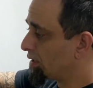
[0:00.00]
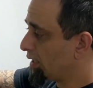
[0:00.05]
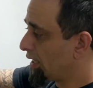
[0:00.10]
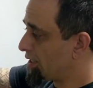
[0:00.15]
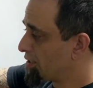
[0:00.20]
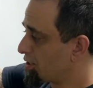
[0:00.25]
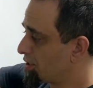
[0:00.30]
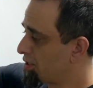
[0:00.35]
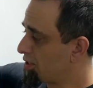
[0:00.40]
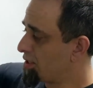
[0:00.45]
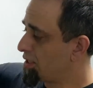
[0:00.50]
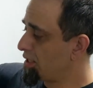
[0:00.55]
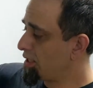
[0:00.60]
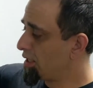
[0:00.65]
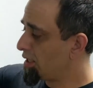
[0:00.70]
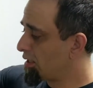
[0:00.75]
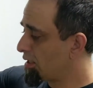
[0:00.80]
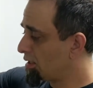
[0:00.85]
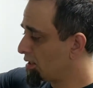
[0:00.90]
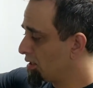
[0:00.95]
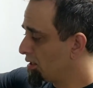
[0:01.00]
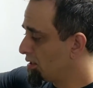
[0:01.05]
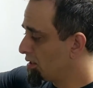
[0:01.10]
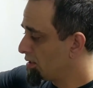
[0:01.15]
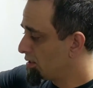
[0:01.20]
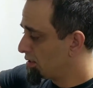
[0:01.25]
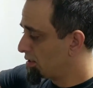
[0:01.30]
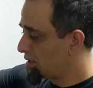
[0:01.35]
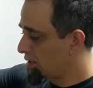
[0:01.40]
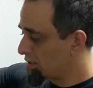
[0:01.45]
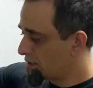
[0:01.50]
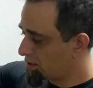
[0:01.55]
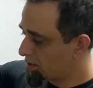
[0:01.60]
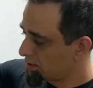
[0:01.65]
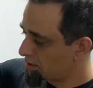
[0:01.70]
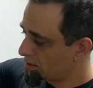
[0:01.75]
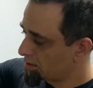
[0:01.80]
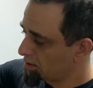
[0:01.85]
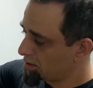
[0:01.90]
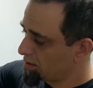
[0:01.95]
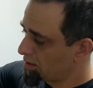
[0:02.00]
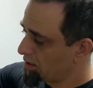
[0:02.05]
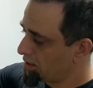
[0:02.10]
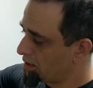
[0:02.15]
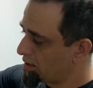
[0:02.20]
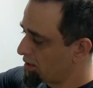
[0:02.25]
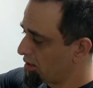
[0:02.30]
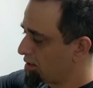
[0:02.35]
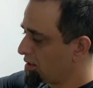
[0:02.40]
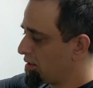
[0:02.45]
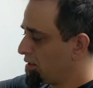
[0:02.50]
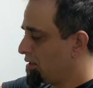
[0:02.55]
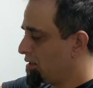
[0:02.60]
as you can see here, since the